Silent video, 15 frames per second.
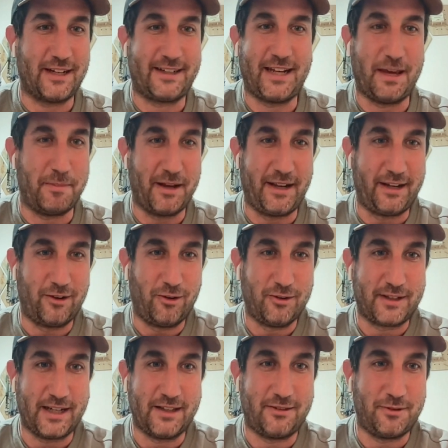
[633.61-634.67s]
than just like
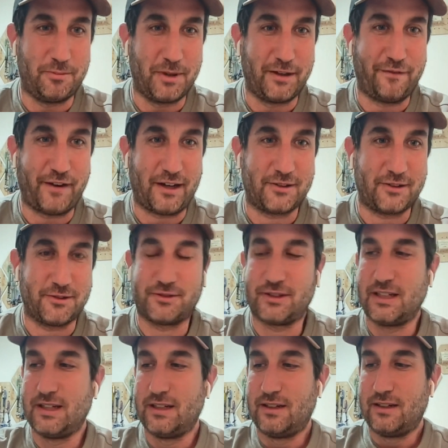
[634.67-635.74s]
emailing all day to
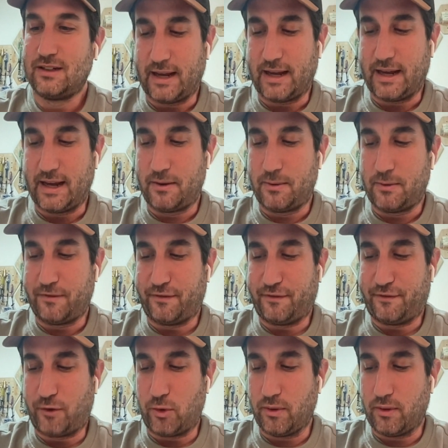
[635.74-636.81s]
manufacturers. And
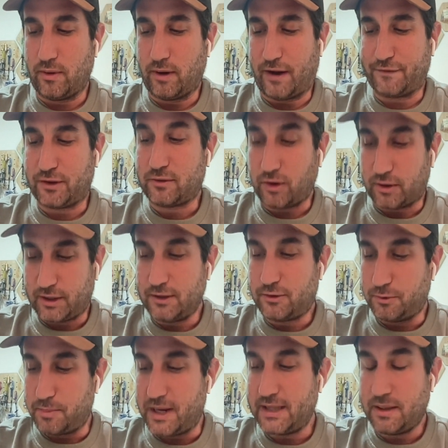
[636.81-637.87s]
after
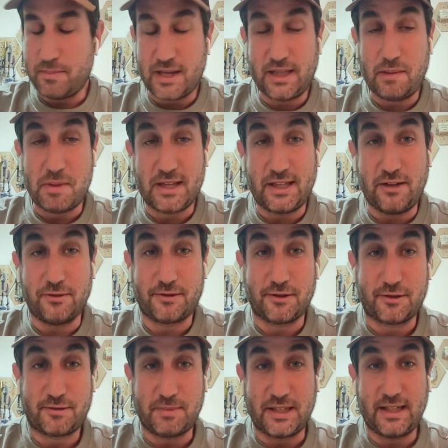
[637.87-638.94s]
talking to many
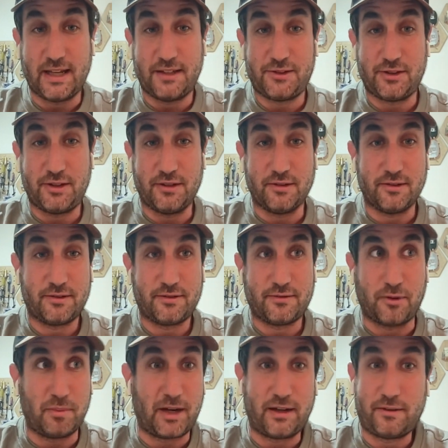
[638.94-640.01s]
users, many
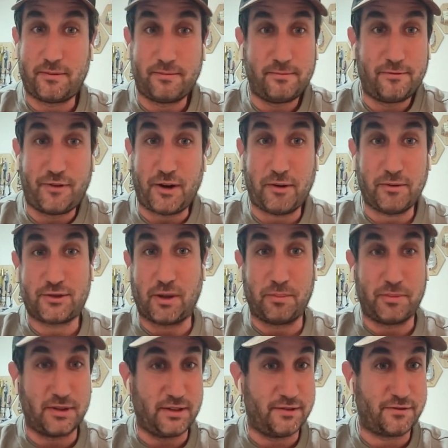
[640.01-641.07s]
engineers from like
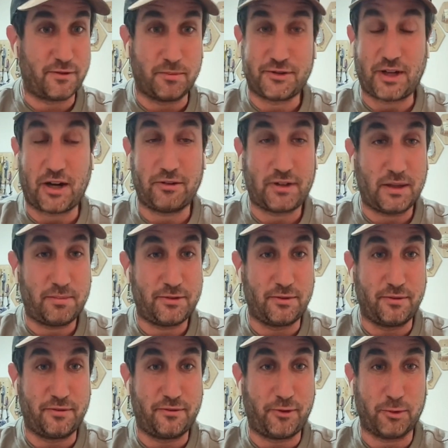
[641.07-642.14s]
various companies, from
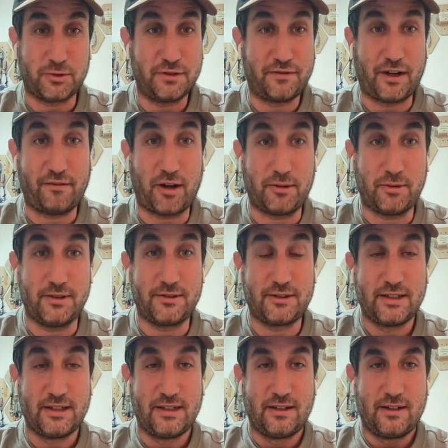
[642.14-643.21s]
startups to Fortune
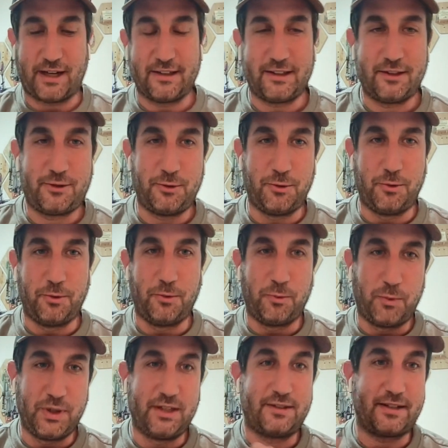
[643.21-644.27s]
500, we decided
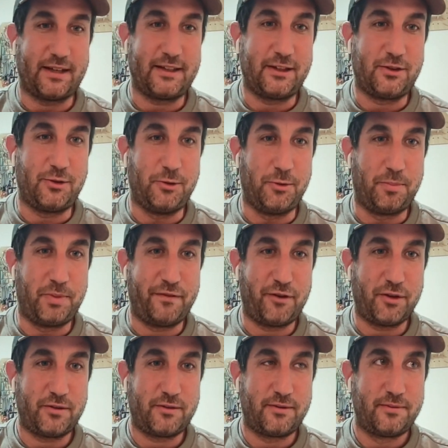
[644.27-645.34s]
to
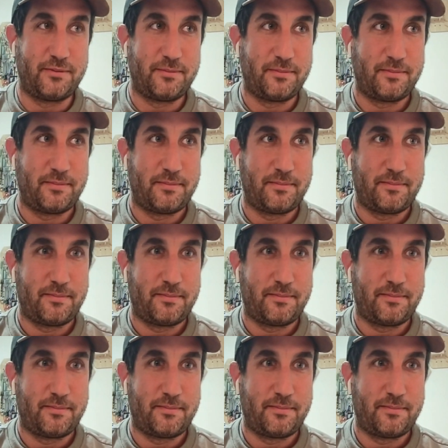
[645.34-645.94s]
pivot